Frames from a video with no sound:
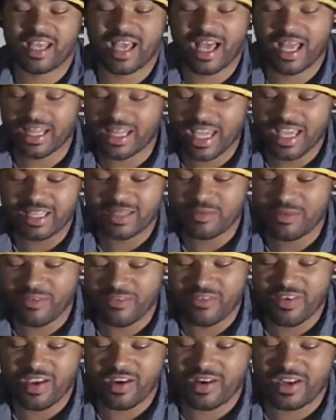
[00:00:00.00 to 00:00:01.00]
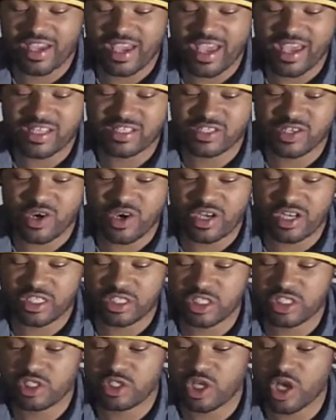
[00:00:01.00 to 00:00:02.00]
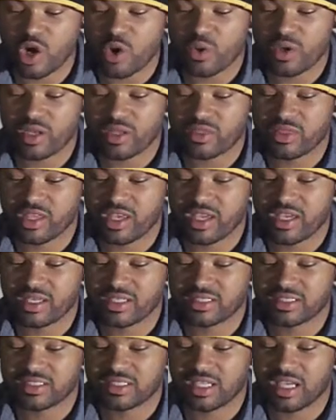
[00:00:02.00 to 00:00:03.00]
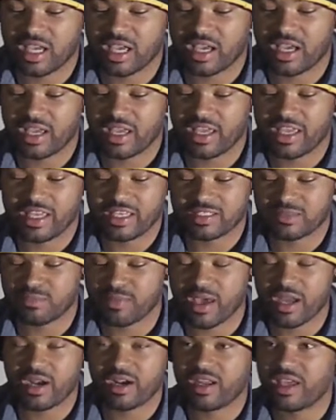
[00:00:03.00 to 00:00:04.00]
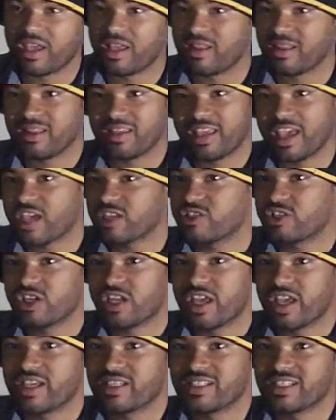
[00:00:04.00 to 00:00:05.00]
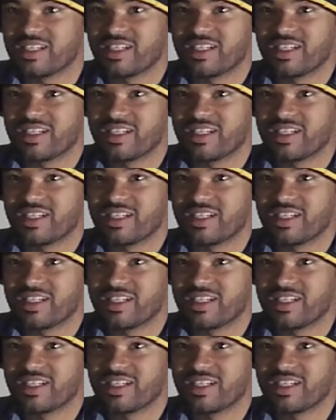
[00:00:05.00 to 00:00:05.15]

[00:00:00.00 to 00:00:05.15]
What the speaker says: I like to be very hands-on, and just knowing things is better than yesterday's.